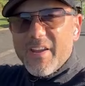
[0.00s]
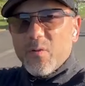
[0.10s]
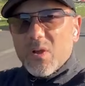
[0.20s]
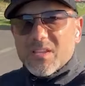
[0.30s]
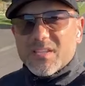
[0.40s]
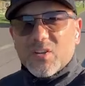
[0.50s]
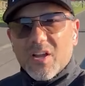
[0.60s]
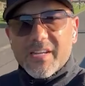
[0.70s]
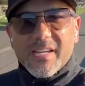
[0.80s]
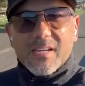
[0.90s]
everyone,
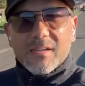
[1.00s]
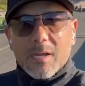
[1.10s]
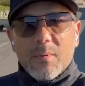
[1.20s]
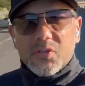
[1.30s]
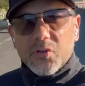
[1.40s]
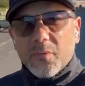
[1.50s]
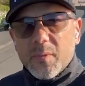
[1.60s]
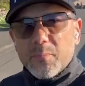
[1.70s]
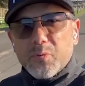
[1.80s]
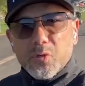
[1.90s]
Scott here, coming to you from
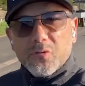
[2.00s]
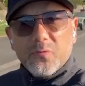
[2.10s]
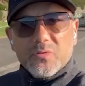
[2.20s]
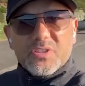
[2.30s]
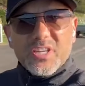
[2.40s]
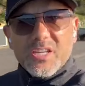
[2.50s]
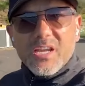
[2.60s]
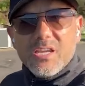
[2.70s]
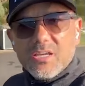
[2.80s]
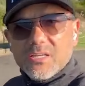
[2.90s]
the beautiful
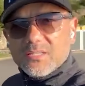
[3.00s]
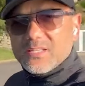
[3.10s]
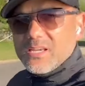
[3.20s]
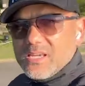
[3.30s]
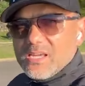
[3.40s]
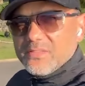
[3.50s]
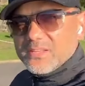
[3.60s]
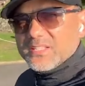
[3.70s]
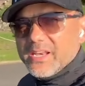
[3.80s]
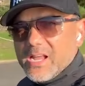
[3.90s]
Sydney. You can see here they're
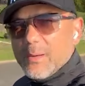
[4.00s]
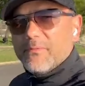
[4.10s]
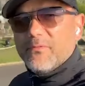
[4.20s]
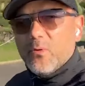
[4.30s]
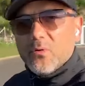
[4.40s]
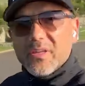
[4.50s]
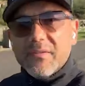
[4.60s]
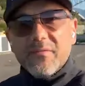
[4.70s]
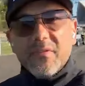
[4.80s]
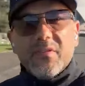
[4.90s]
setting up for the
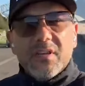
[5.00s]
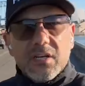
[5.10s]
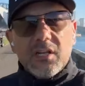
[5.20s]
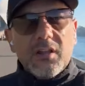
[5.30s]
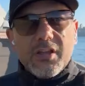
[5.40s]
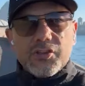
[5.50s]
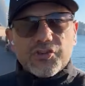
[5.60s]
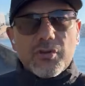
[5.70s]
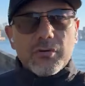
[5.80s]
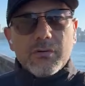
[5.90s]
Vivid Light
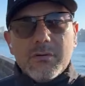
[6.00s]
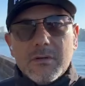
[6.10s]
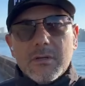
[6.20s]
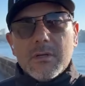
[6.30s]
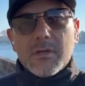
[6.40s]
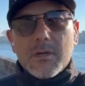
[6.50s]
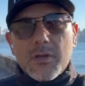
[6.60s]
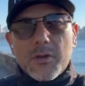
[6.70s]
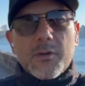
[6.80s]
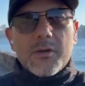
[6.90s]
Show.
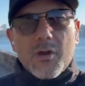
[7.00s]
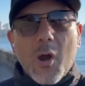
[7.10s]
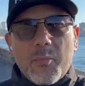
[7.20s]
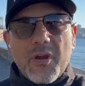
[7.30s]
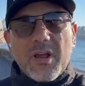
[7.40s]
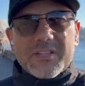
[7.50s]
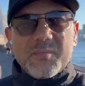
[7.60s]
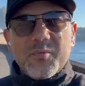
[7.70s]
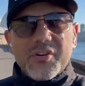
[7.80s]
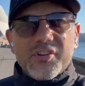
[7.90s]
Opera House
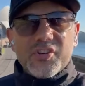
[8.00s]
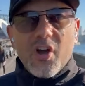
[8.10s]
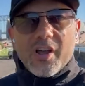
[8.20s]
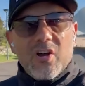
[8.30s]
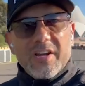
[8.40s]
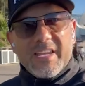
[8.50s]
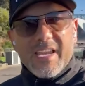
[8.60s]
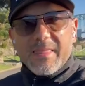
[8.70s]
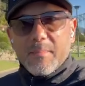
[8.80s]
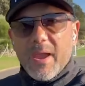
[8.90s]
and Bridge, iconic
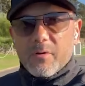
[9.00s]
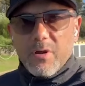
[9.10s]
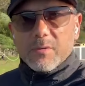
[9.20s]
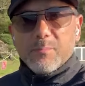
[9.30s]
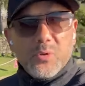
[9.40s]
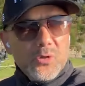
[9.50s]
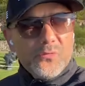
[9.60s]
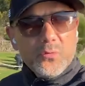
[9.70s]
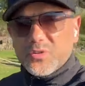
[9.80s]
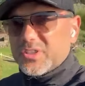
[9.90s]
in the background.
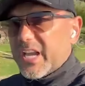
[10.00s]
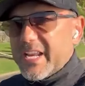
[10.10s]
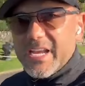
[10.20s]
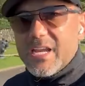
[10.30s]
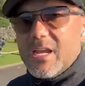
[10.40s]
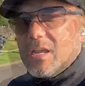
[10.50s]
Beautiful, sunny,